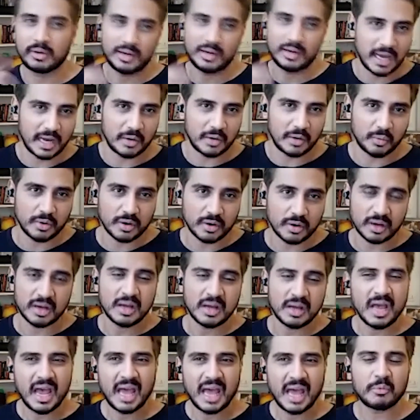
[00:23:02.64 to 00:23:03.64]
I'll work.
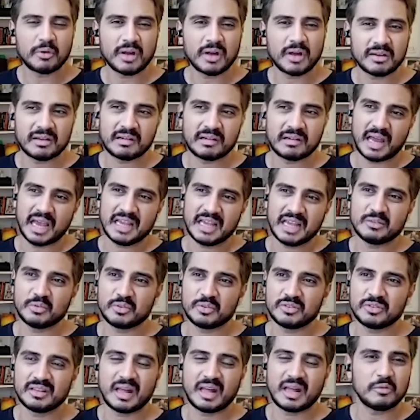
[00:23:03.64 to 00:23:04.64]
And what I realized was
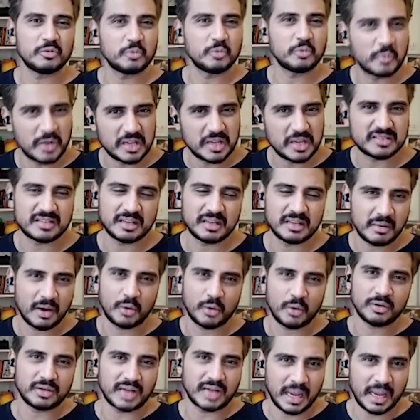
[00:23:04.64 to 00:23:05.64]
that I was wasting my
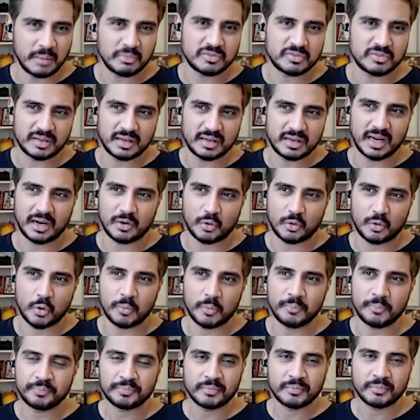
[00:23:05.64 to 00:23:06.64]
own time sitting at home.
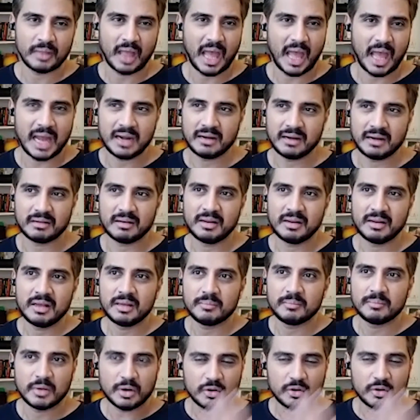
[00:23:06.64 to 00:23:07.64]
And
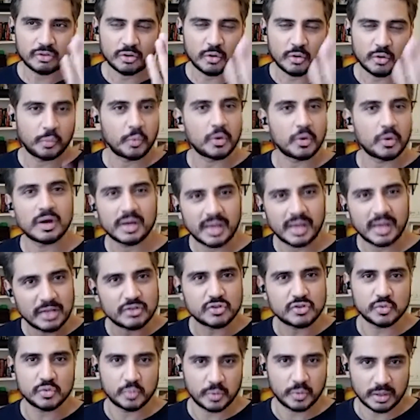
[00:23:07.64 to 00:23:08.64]
because, work gets
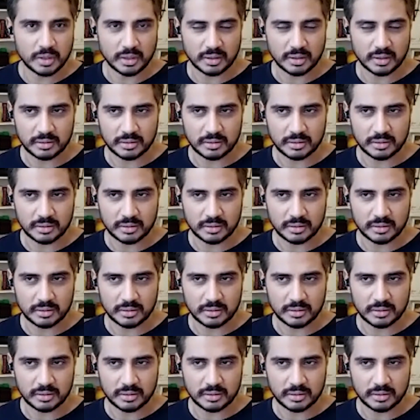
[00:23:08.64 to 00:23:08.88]
you work.